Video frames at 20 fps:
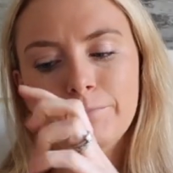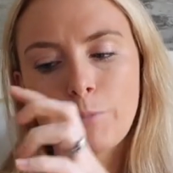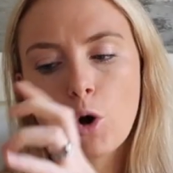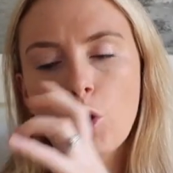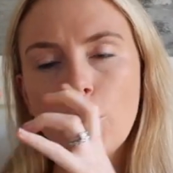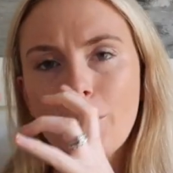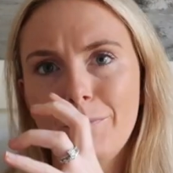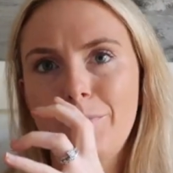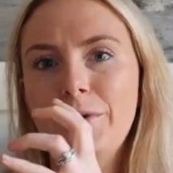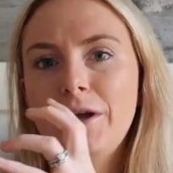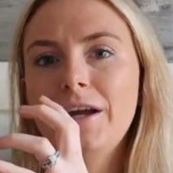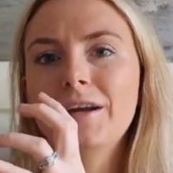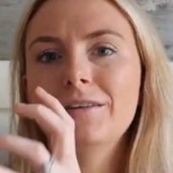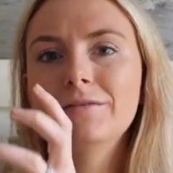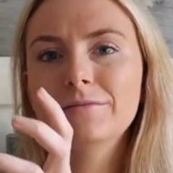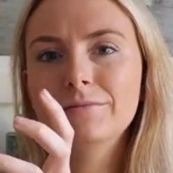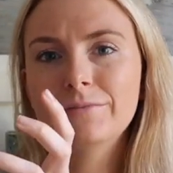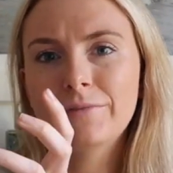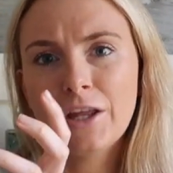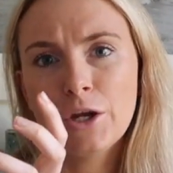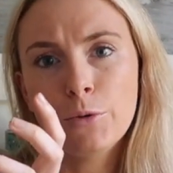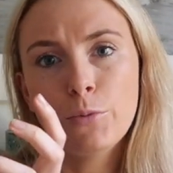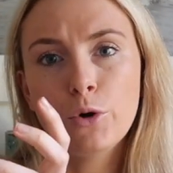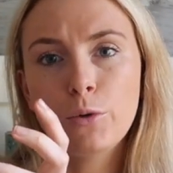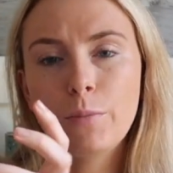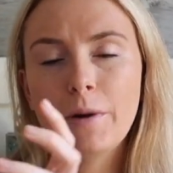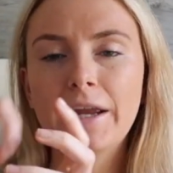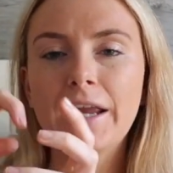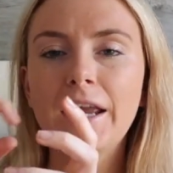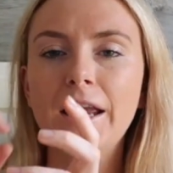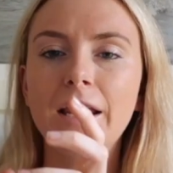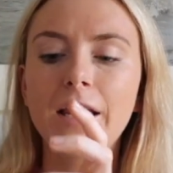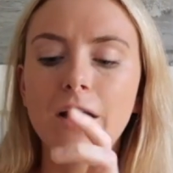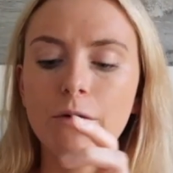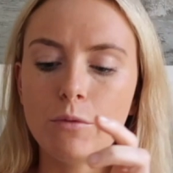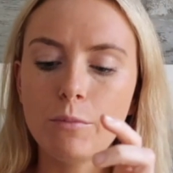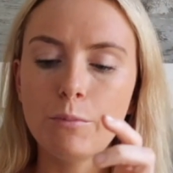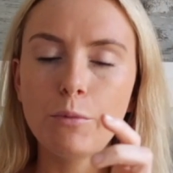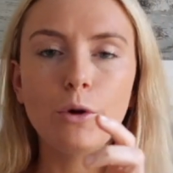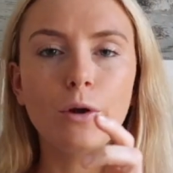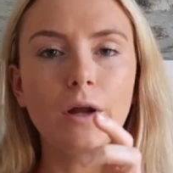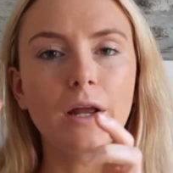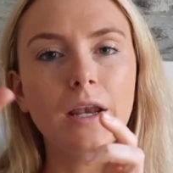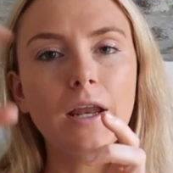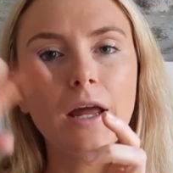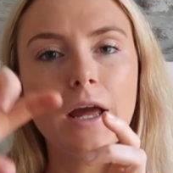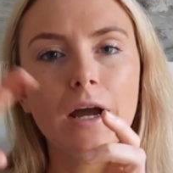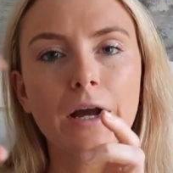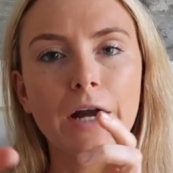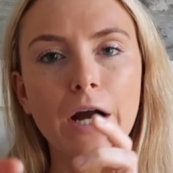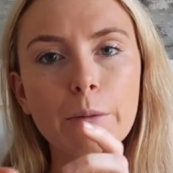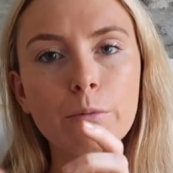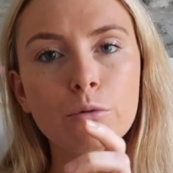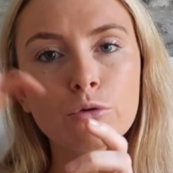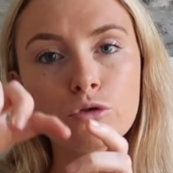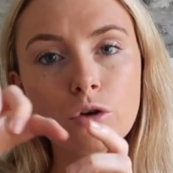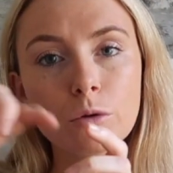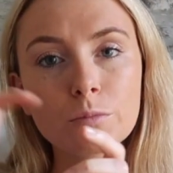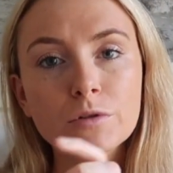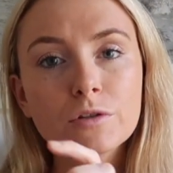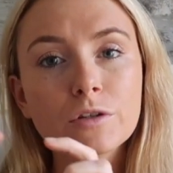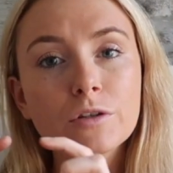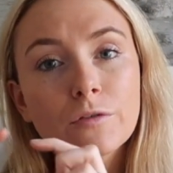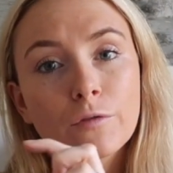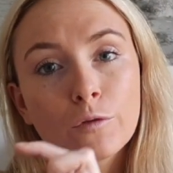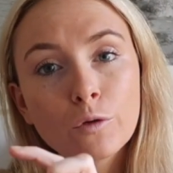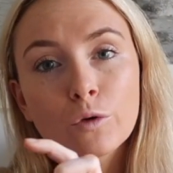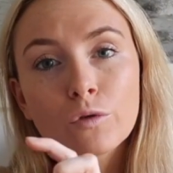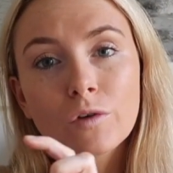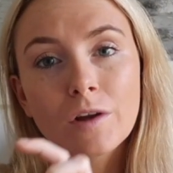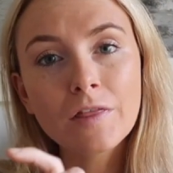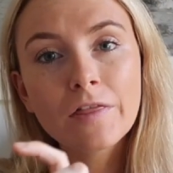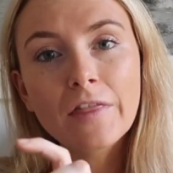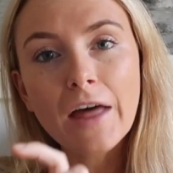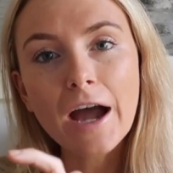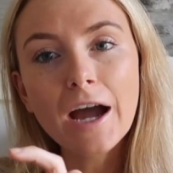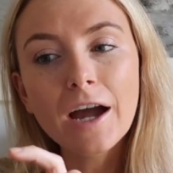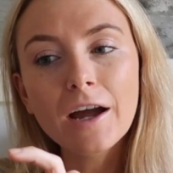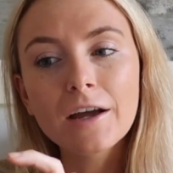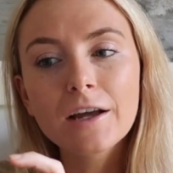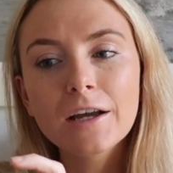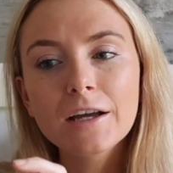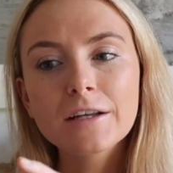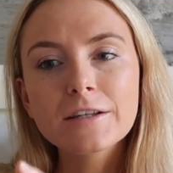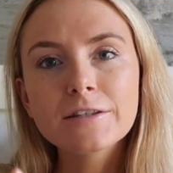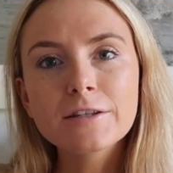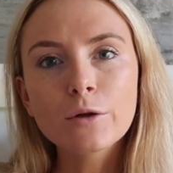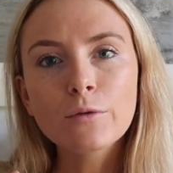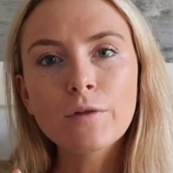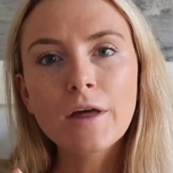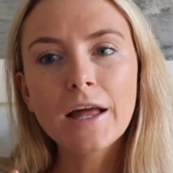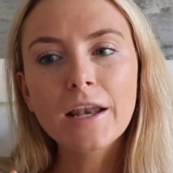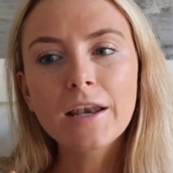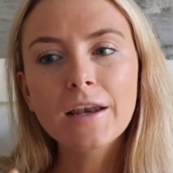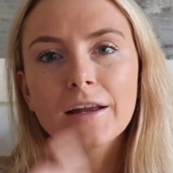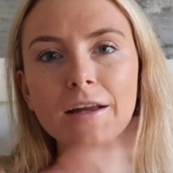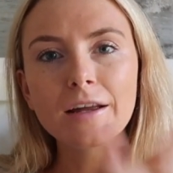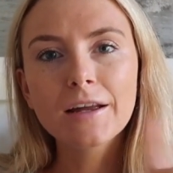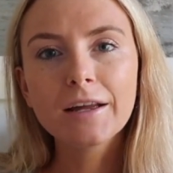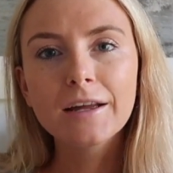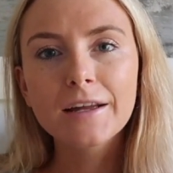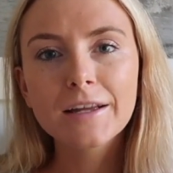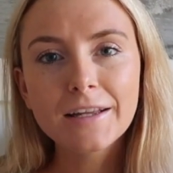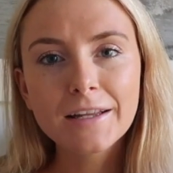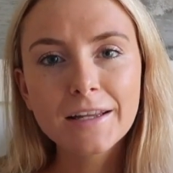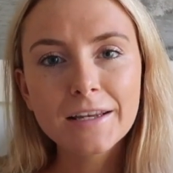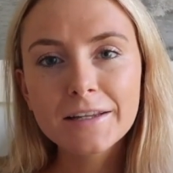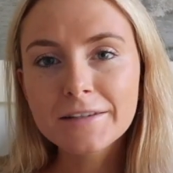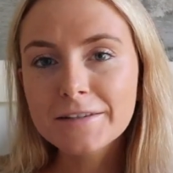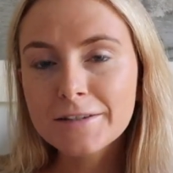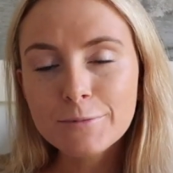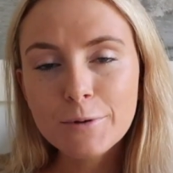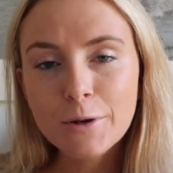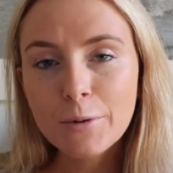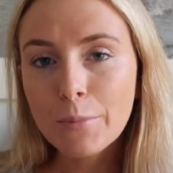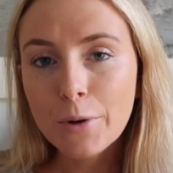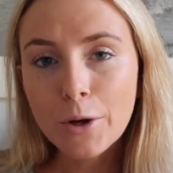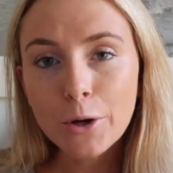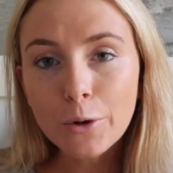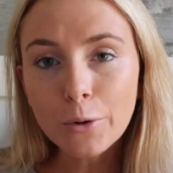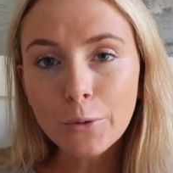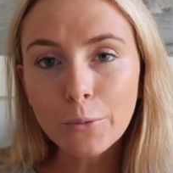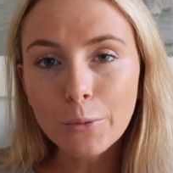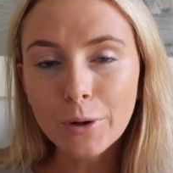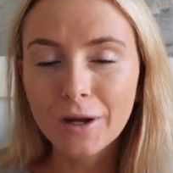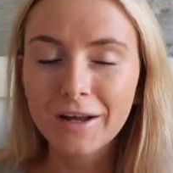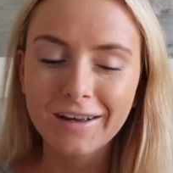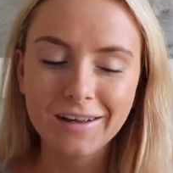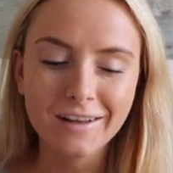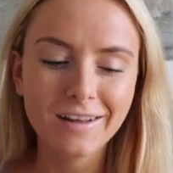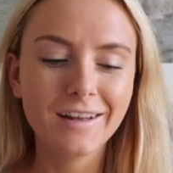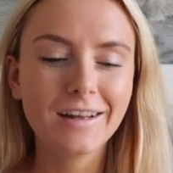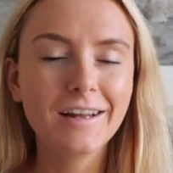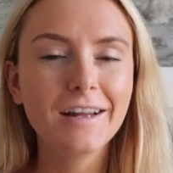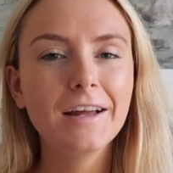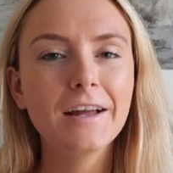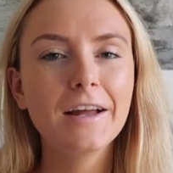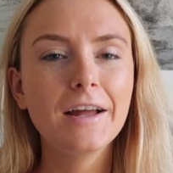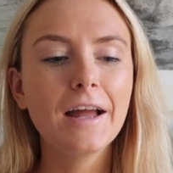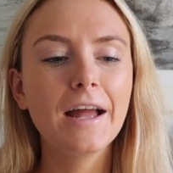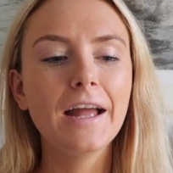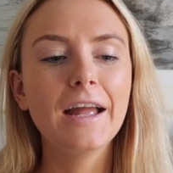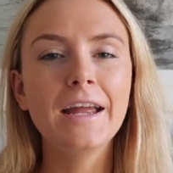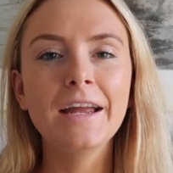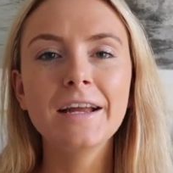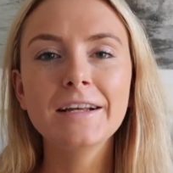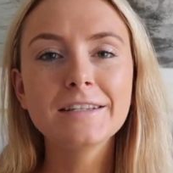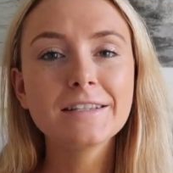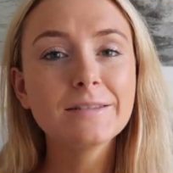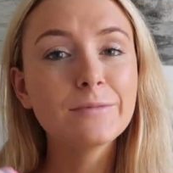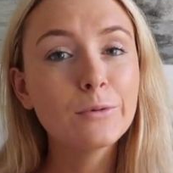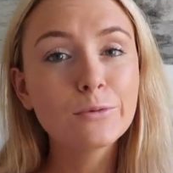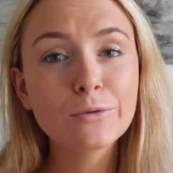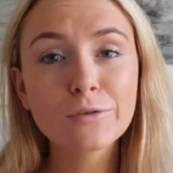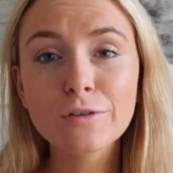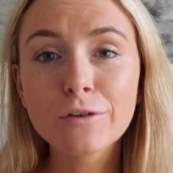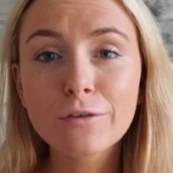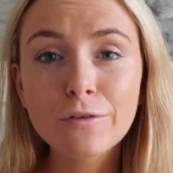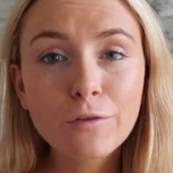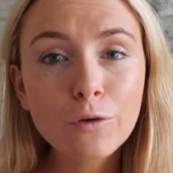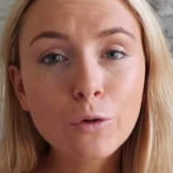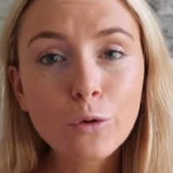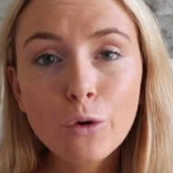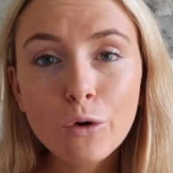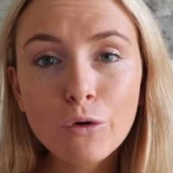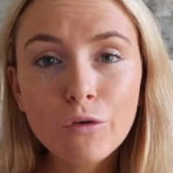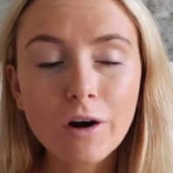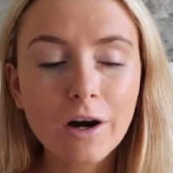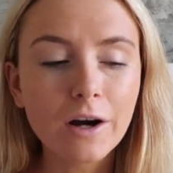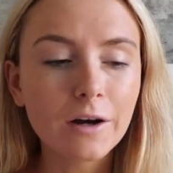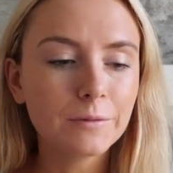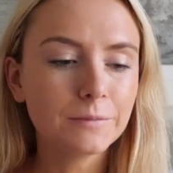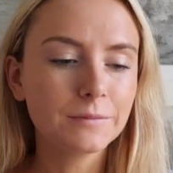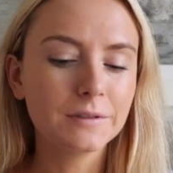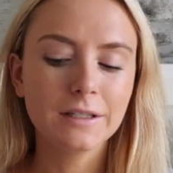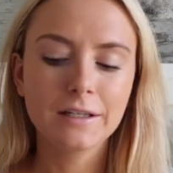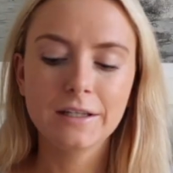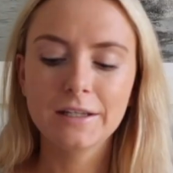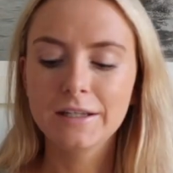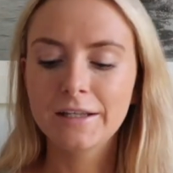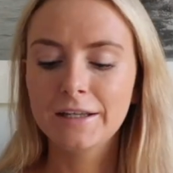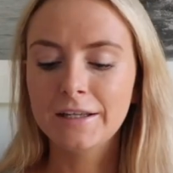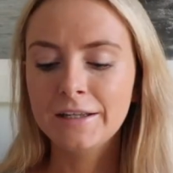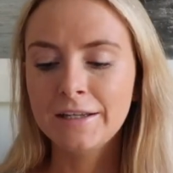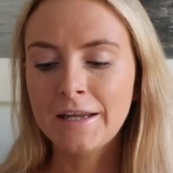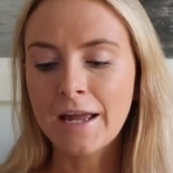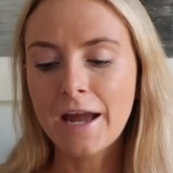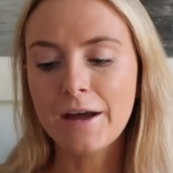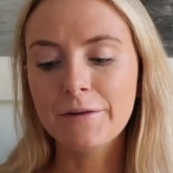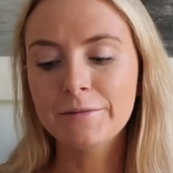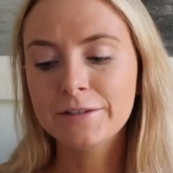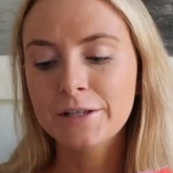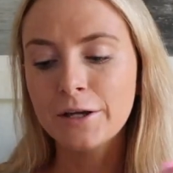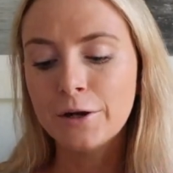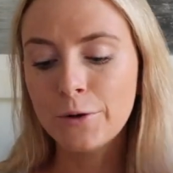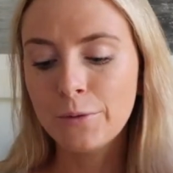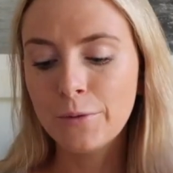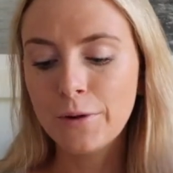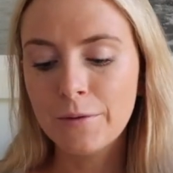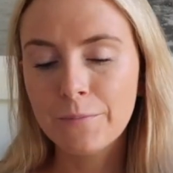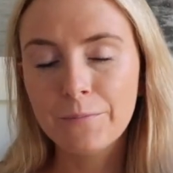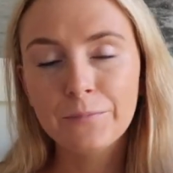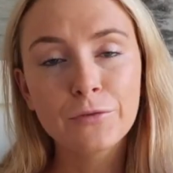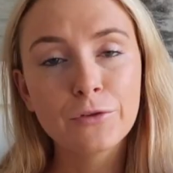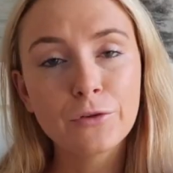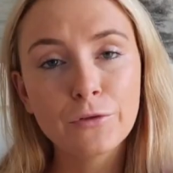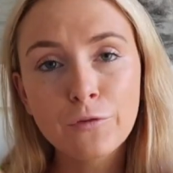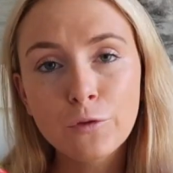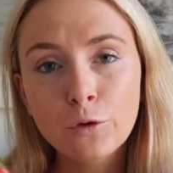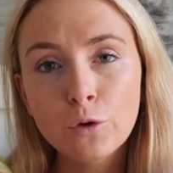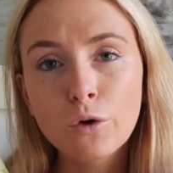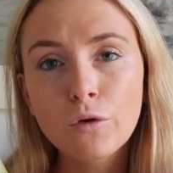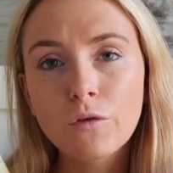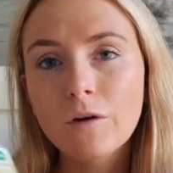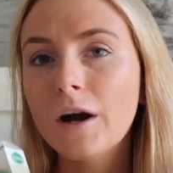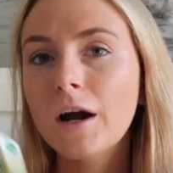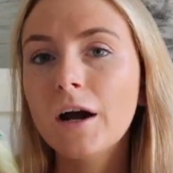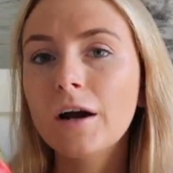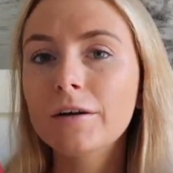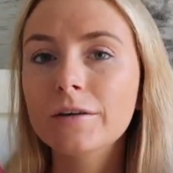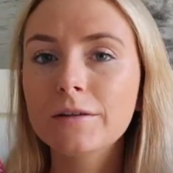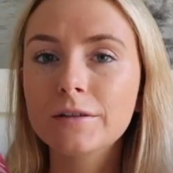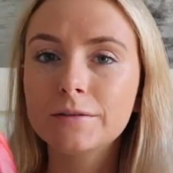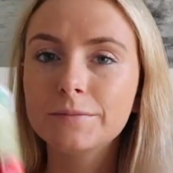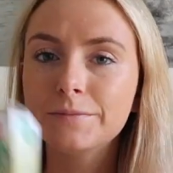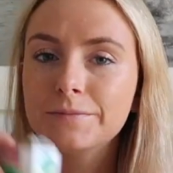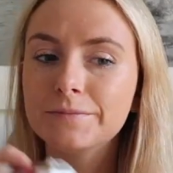bottom bit that you put it back in, I've been putting a couple drops of zoflora in that, so then it doesn't smell of poo. It smells of zoflora. Yeah, so zoflora